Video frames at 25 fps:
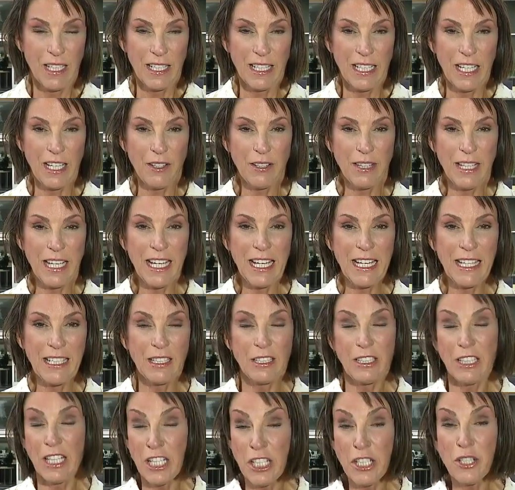Now, the
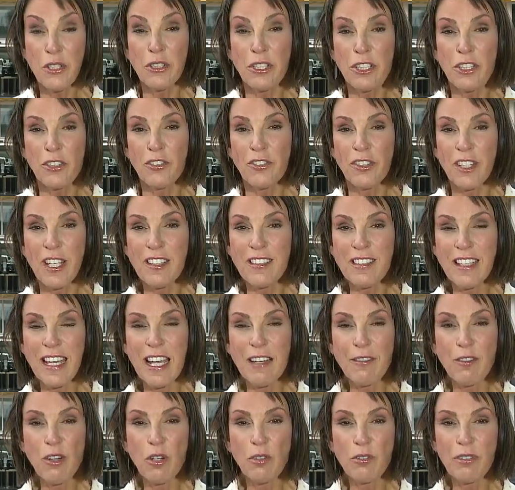union says they
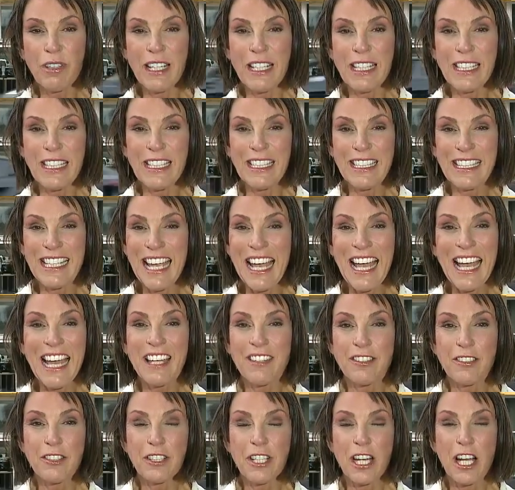have already
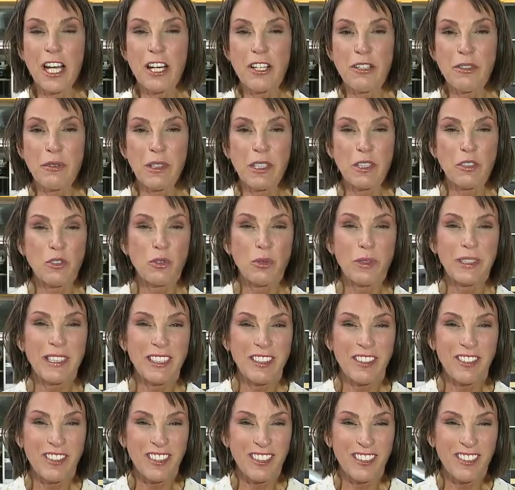gathered
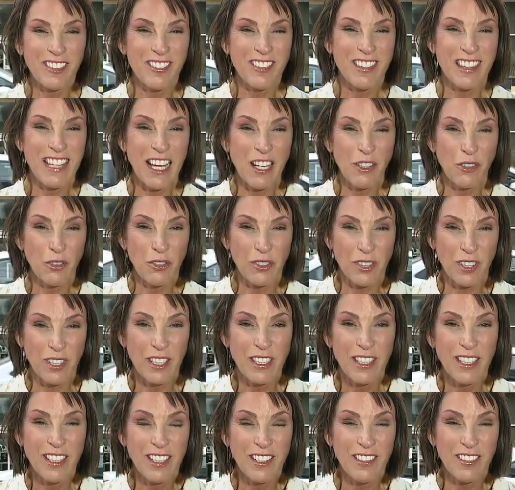126,000
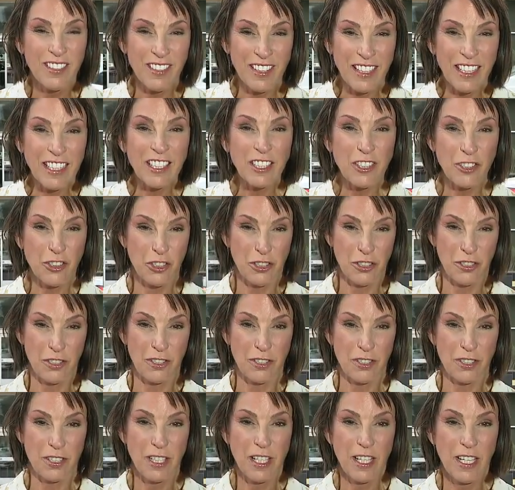
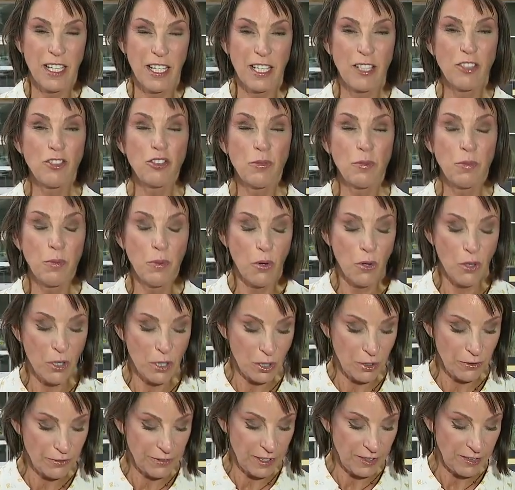signatures in support
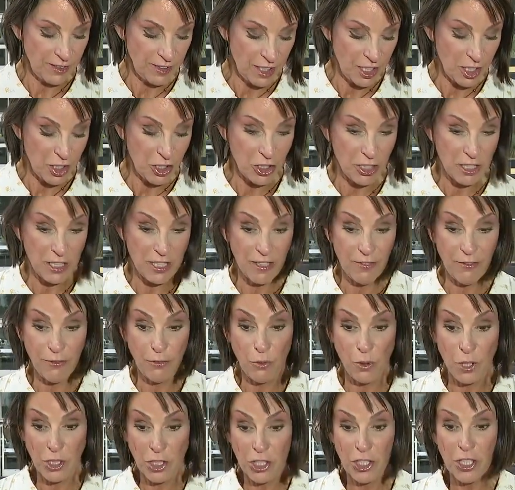of this initiative,
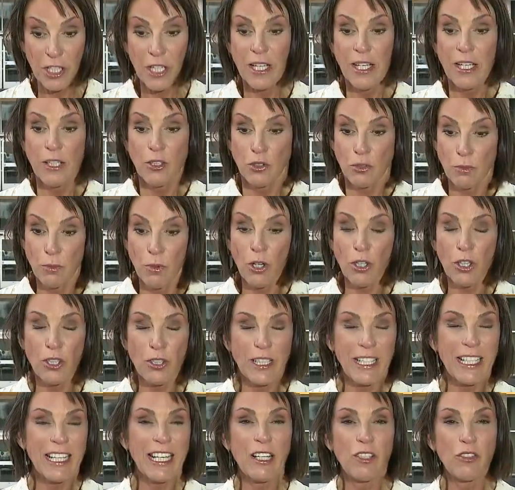which tomorrow
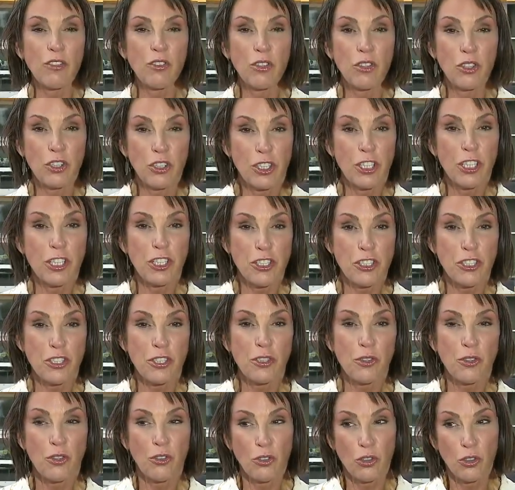the council could
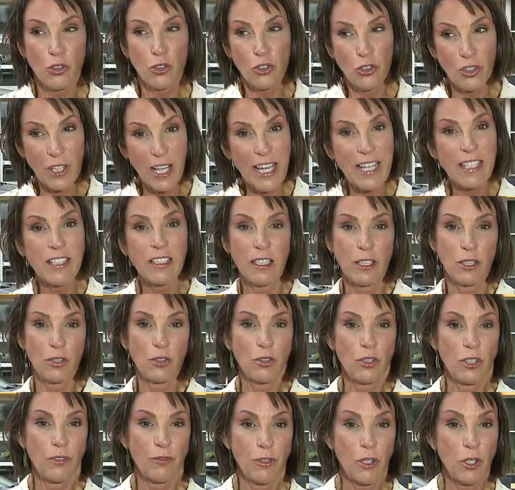choose to send
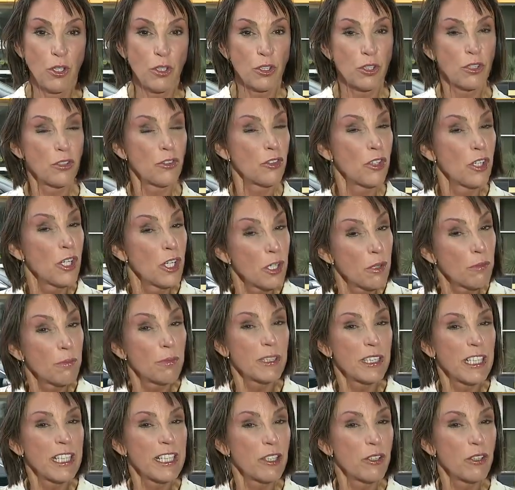to the voters,
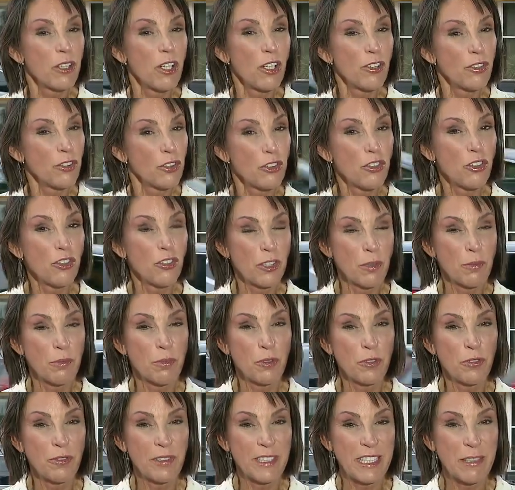but they could also just
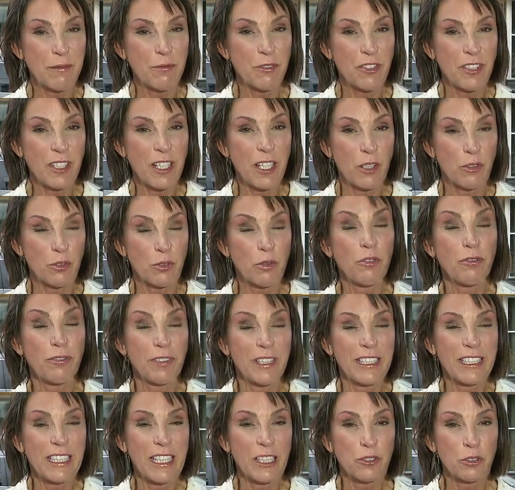approve it themselves. We'll
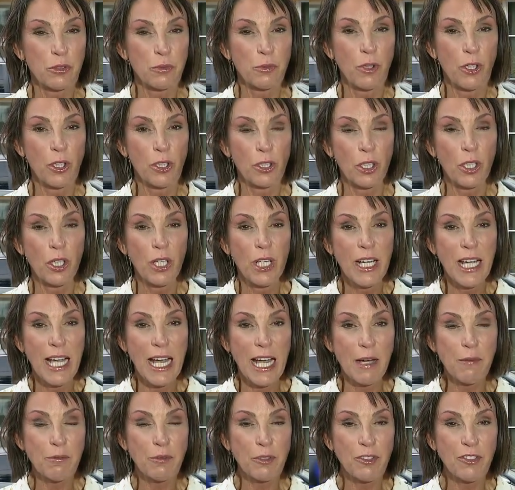find out tomorrow.
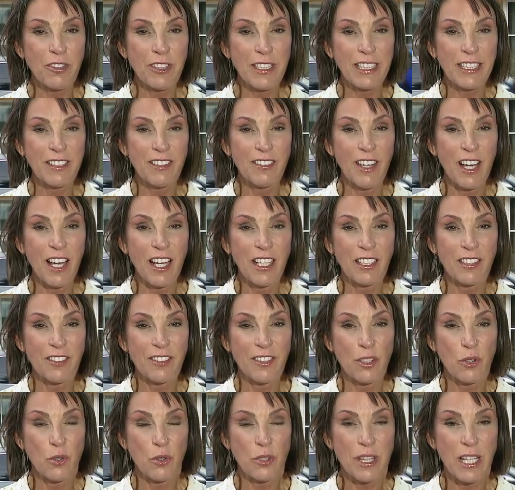I'm Christina
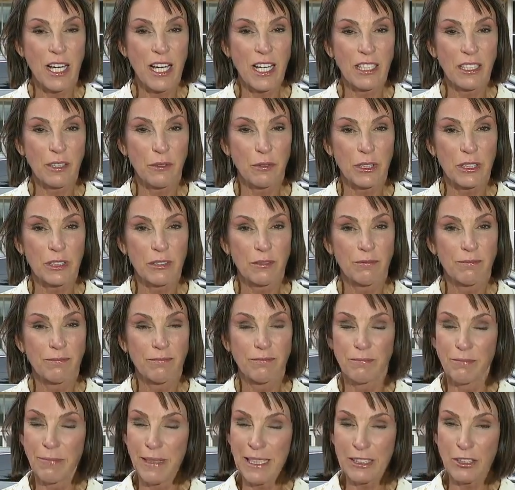Gonzalez in North Hollywood.
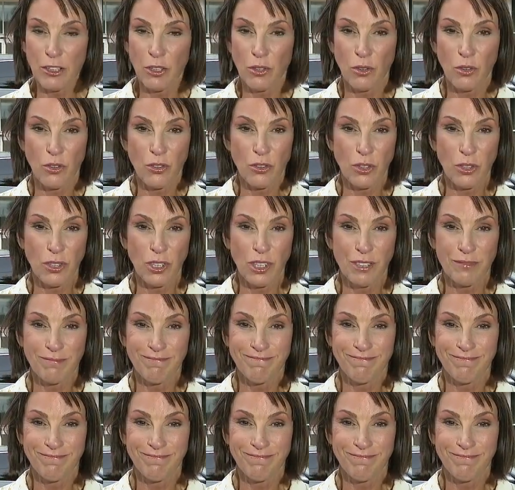I'm back to you in the studio.